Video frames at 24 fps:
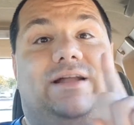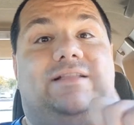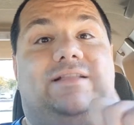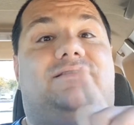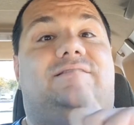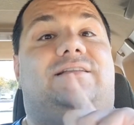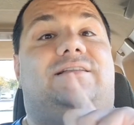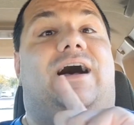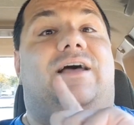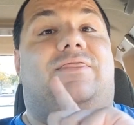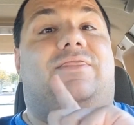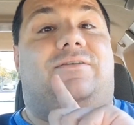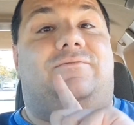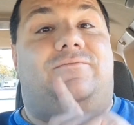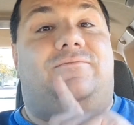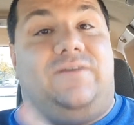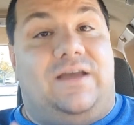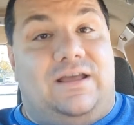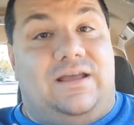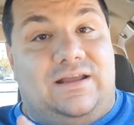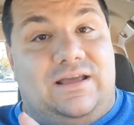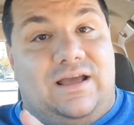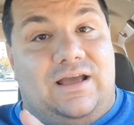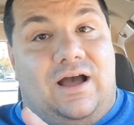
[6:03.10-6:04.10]
It's not the
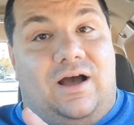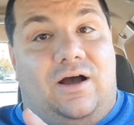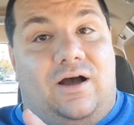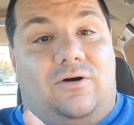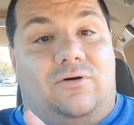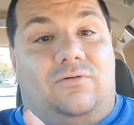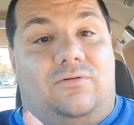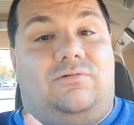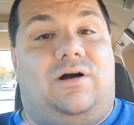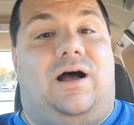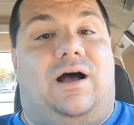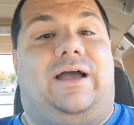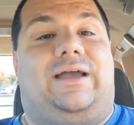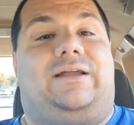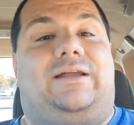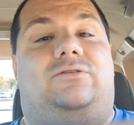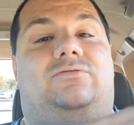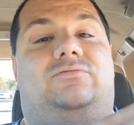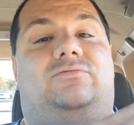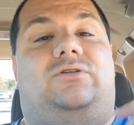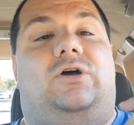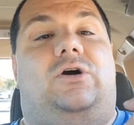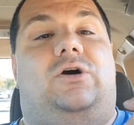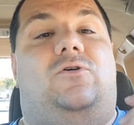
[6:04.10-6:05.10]
video. I
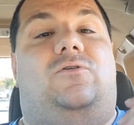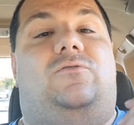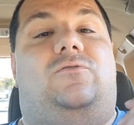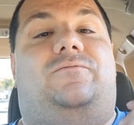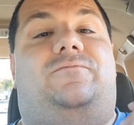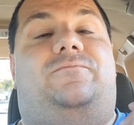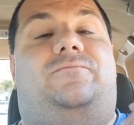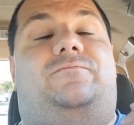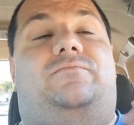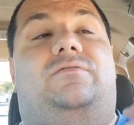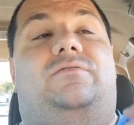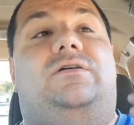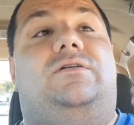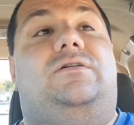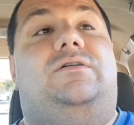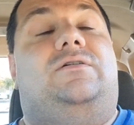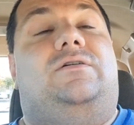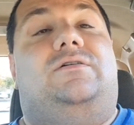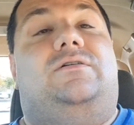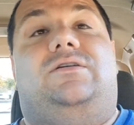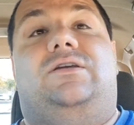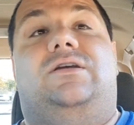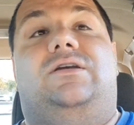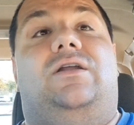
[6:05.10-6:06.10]
don't know if,
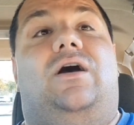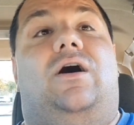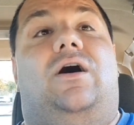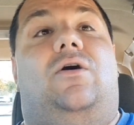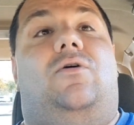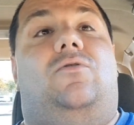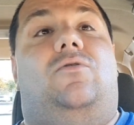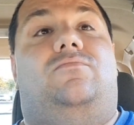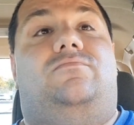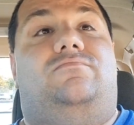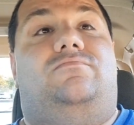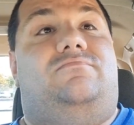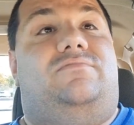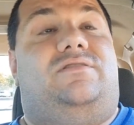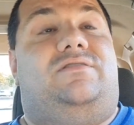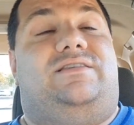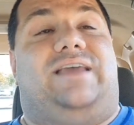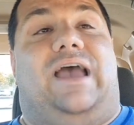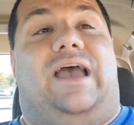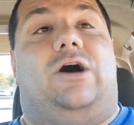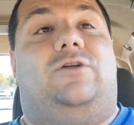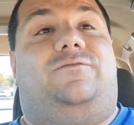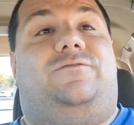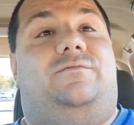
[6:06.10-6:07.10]
you know,
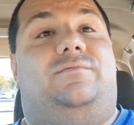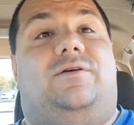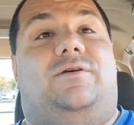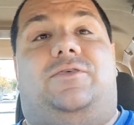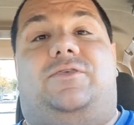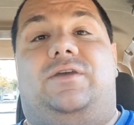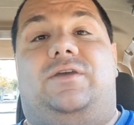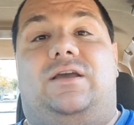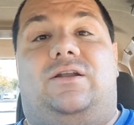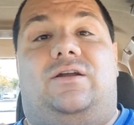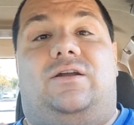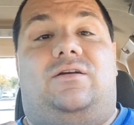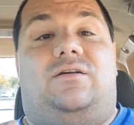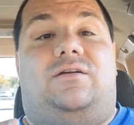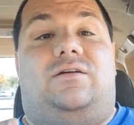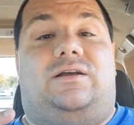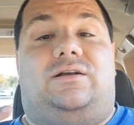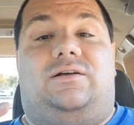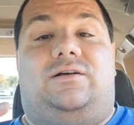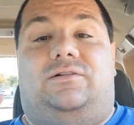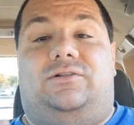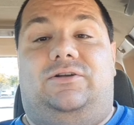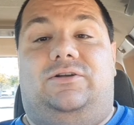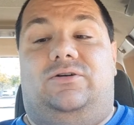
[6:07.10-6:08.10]
sound from a theater
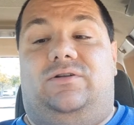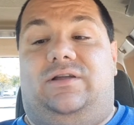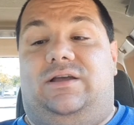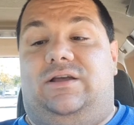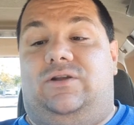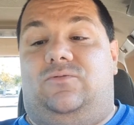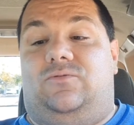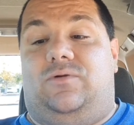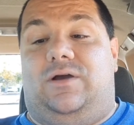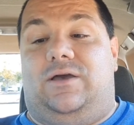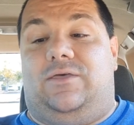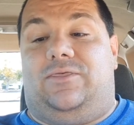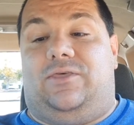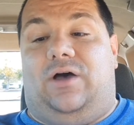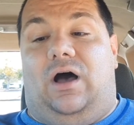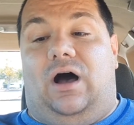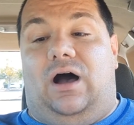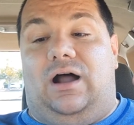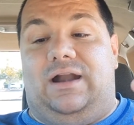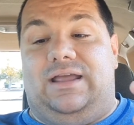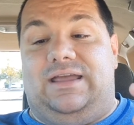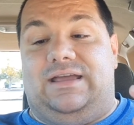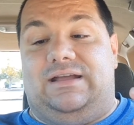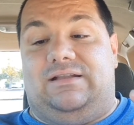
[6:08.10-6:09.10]
included with
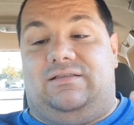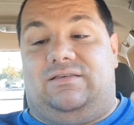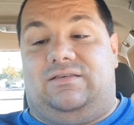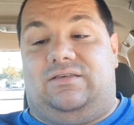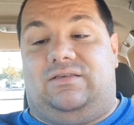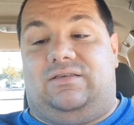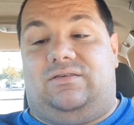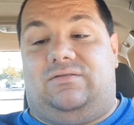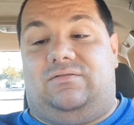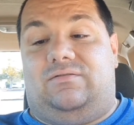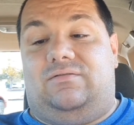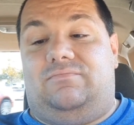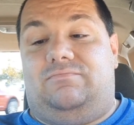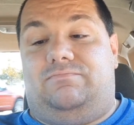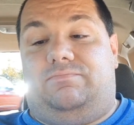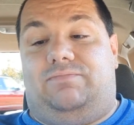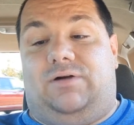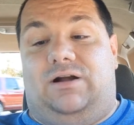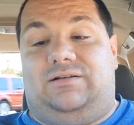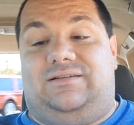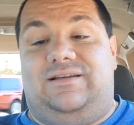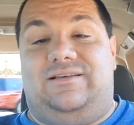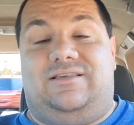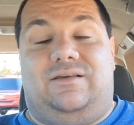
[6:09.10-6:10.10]
audience
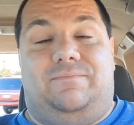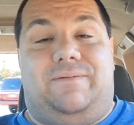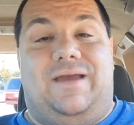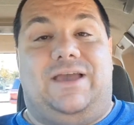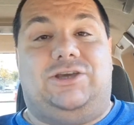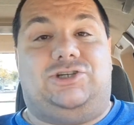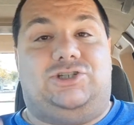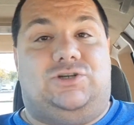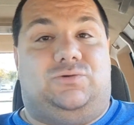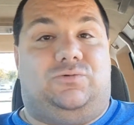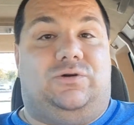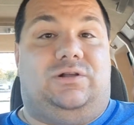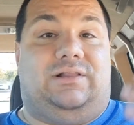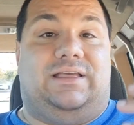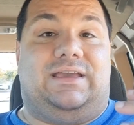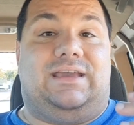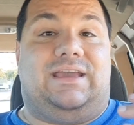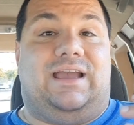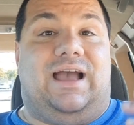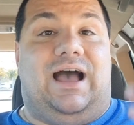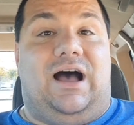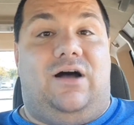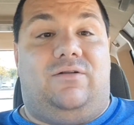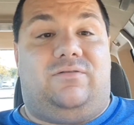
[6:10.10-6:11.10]
participation really
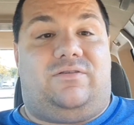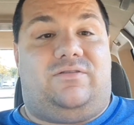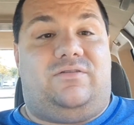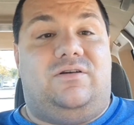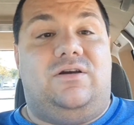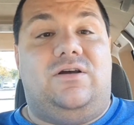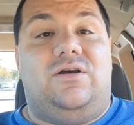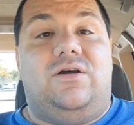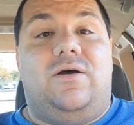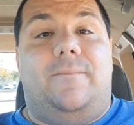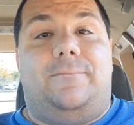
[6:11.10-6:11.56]
counts.